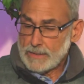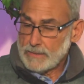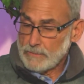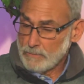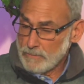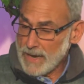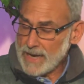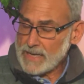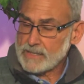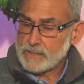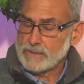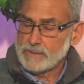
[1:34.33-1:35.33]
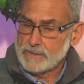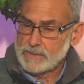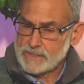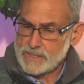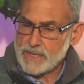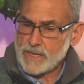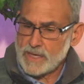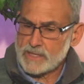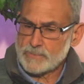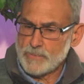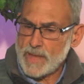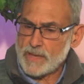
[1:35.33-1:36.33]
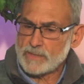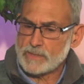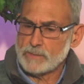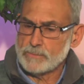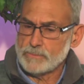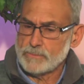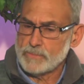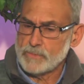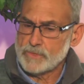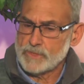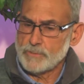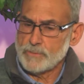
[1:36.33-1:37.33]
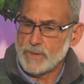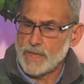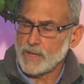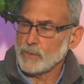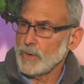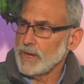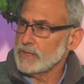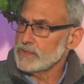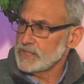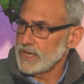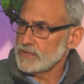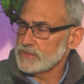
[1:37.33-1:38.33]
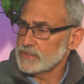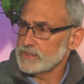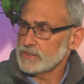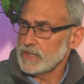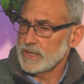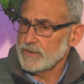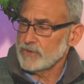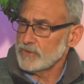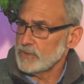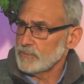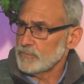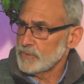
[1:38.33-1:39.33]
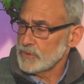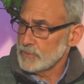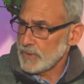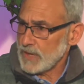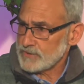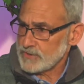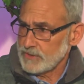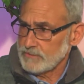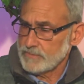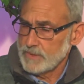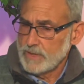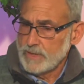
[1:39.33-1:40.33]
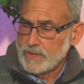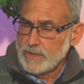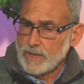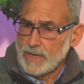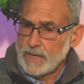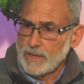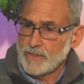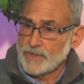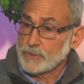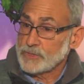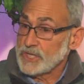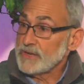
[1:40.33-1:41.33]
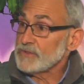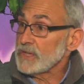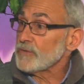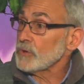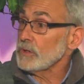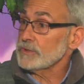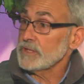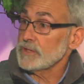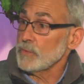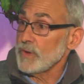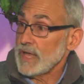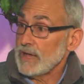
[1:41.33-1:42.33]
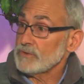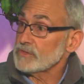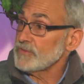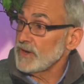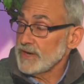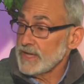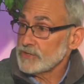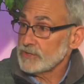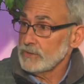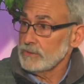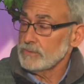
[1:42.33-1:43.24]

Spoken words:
might see us make some headway and changes to the positive. The chief difficulty that we have is financial.